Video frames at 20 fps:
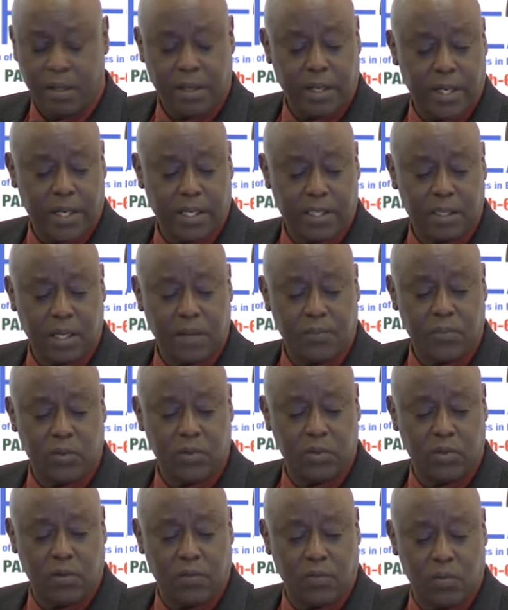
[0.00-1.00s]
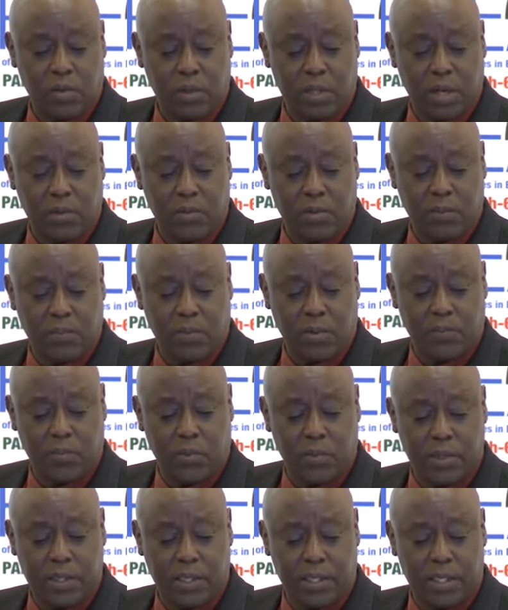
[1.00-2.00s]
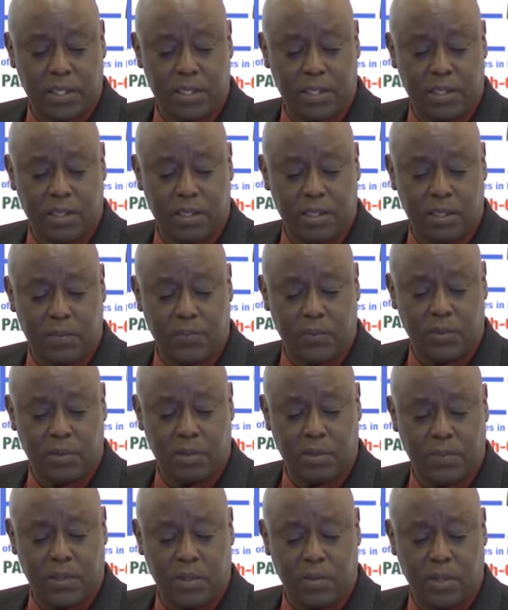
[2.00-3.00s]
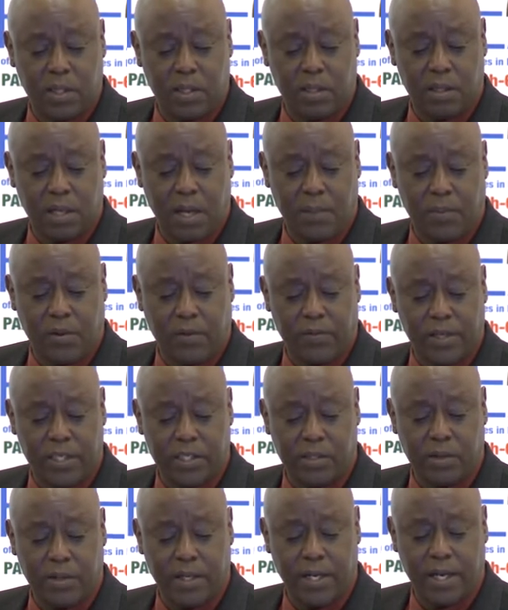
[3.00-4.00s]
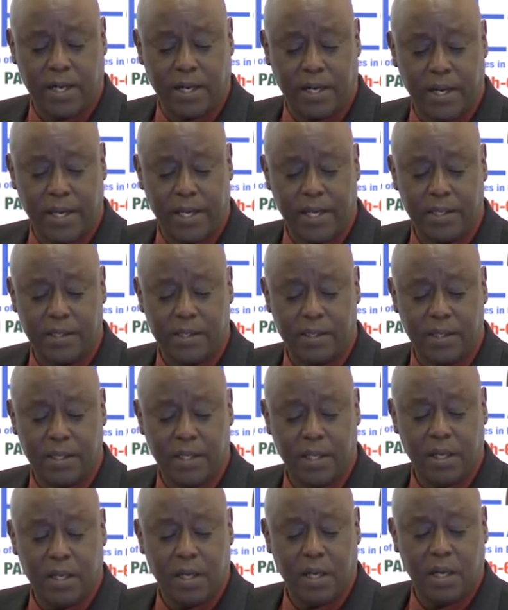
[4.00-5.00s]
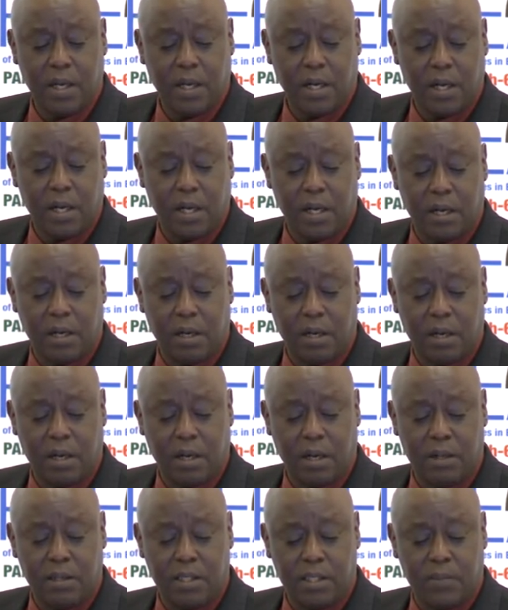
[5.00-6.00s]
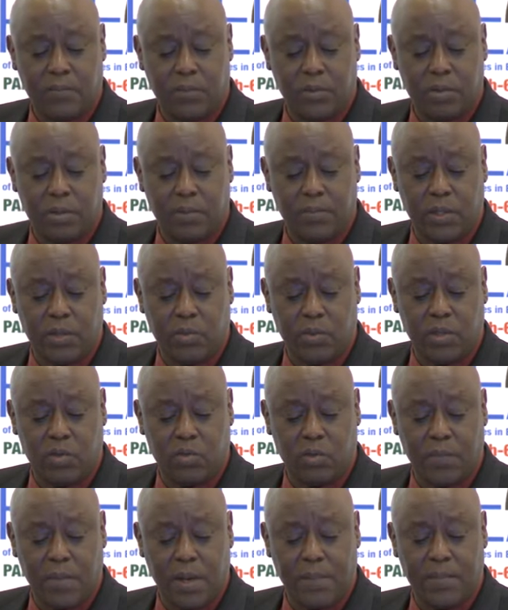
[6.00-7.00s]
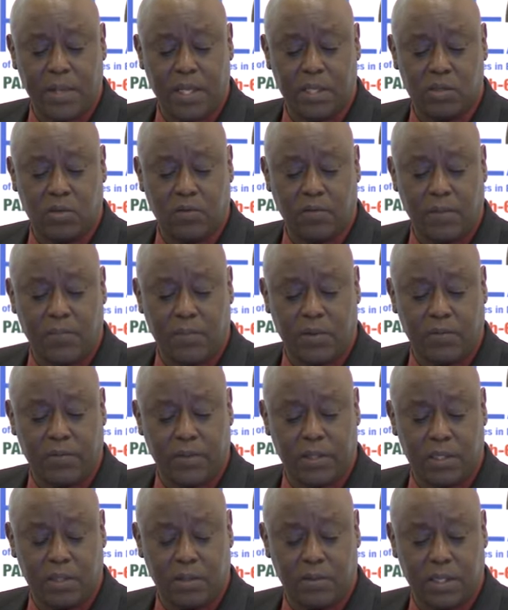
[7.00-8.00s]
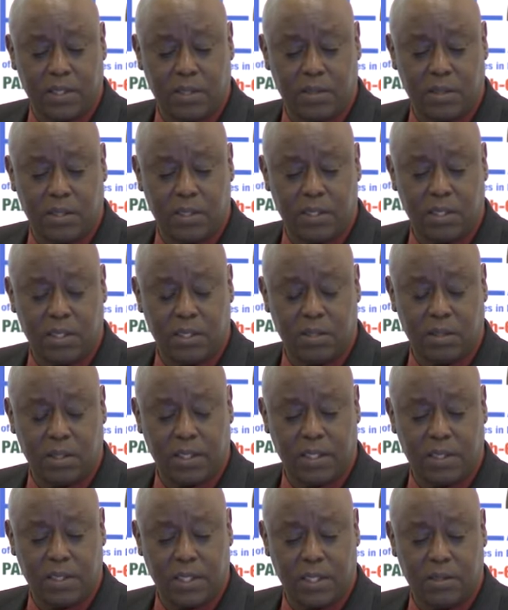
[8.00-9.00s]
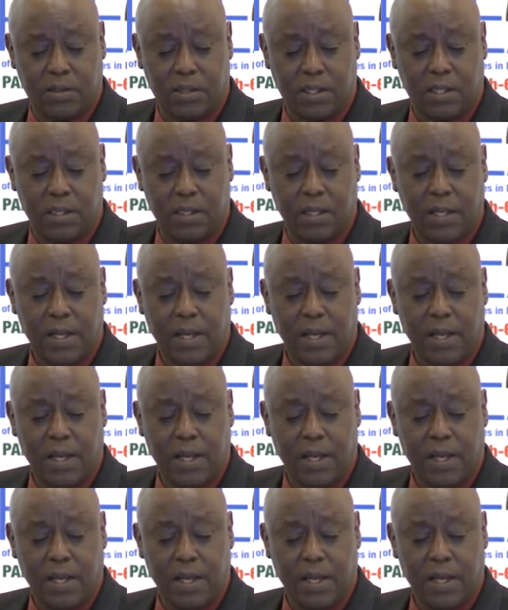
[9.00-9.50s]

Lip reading: And examples of what I would propose is disputes between a professional and a client, disputes between two members of a professional association, etc.